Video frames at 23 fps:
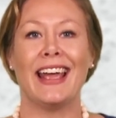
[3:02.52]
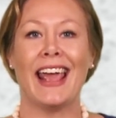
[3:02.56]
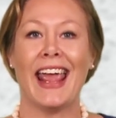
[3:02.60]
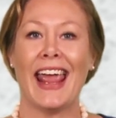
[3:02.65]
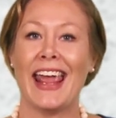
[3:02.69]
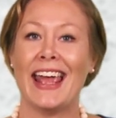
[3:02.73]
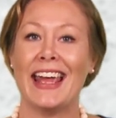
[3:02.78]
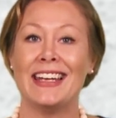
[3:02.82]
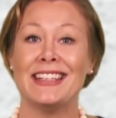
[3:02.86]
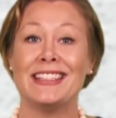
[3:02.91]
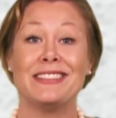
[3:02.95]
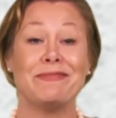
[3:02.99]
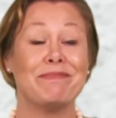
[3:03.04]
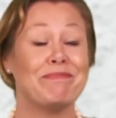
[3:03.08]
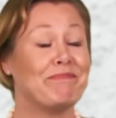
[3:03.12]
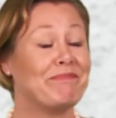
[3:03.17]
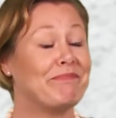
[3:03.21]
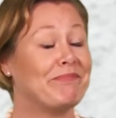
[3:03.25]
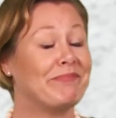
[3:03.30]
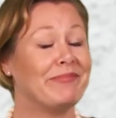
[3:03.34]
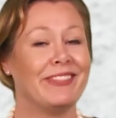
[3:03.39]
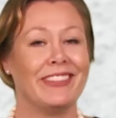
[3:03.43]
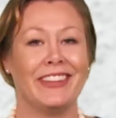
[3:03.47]
and
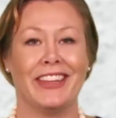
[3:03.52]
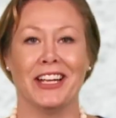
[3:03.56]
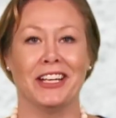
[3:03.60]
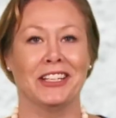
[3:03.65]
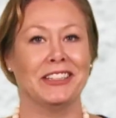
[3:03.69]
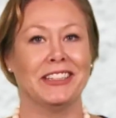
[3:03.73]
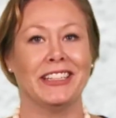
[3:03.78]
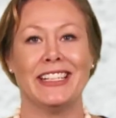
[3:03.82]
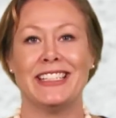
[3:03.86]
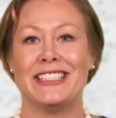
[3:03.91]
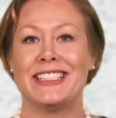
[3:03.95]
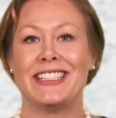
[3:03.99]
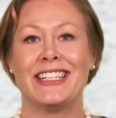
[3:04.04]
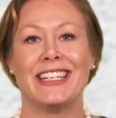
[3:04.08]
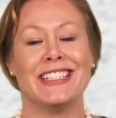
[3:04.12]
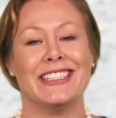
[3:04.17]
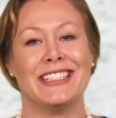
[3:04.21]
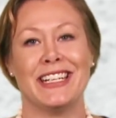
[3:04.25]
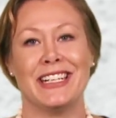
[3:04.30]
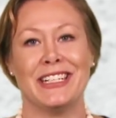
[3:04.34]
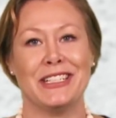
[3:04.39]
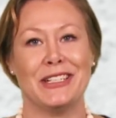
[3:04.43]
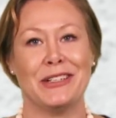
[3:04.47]
the list
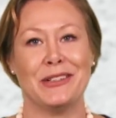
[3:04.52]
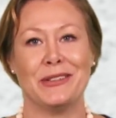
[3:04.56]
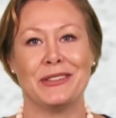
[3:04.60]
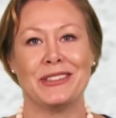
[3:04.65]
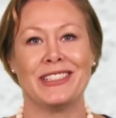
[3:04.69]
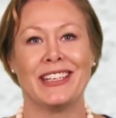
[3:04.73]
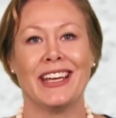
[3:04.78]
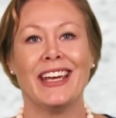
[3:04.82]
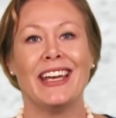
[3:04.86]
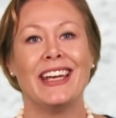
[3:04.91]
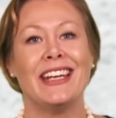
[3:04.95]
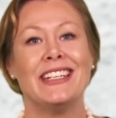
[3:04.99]
continues.